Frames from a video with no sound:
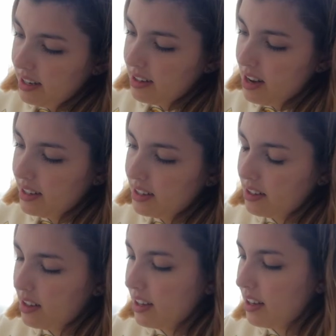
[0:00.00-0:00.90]
it's nice,
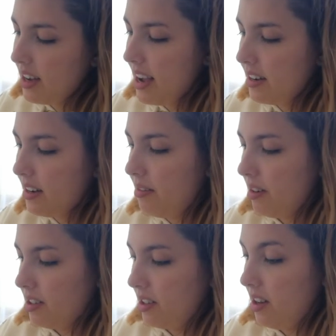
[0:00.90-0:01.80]
it's like a candy
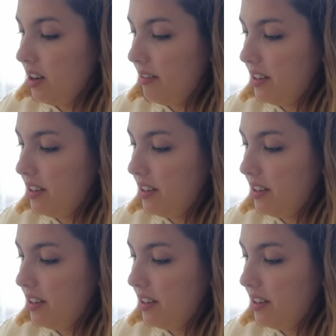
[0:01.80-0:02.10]
floss color.